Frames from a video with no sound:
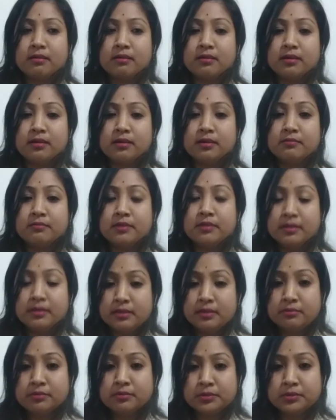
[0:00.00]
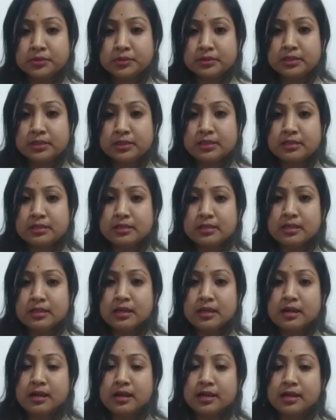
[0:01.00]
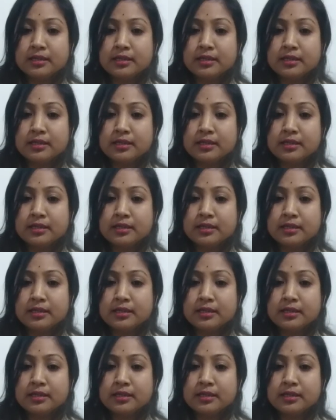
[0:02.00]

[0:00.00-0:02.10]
Uh, and very fortunately,